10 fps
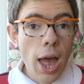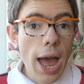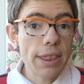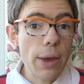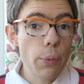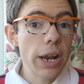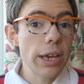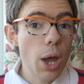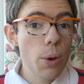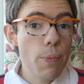And then when I
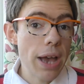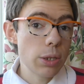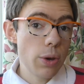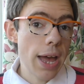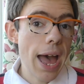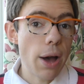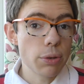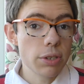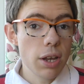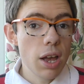go back to her
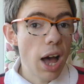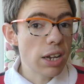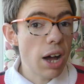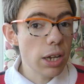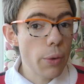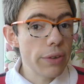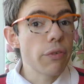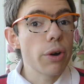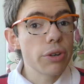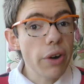house, I can't go in
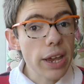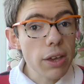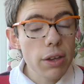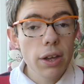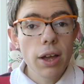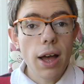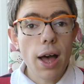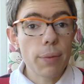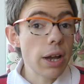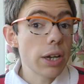for a drink.
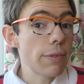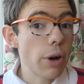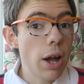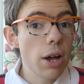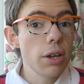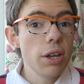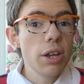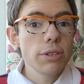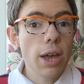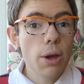I can't give her a hug.
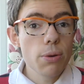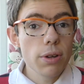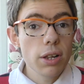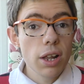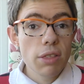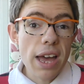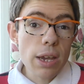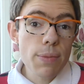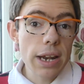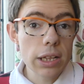So that
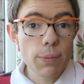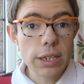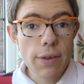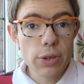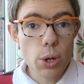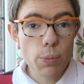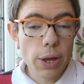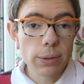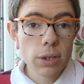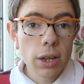can be a little bit difficult,
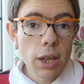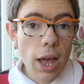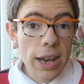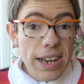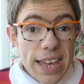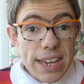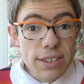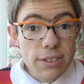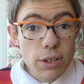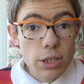but at
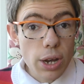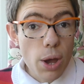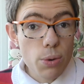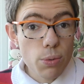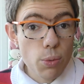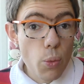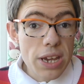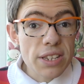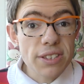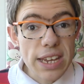least, you know, we
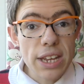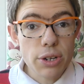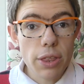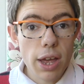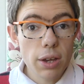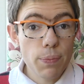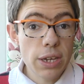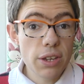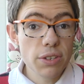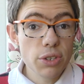can see each other,
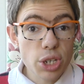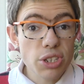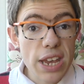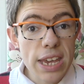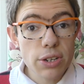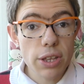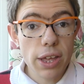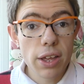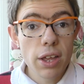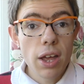because just seeing each
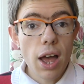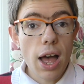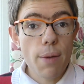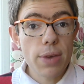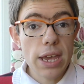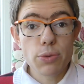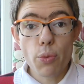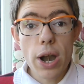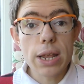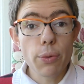other is
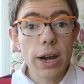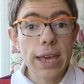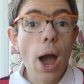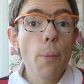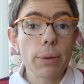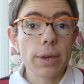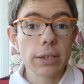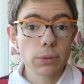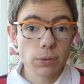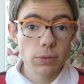really, really helping
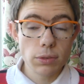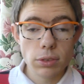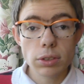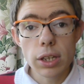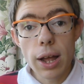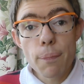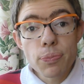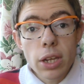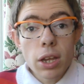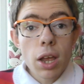me. And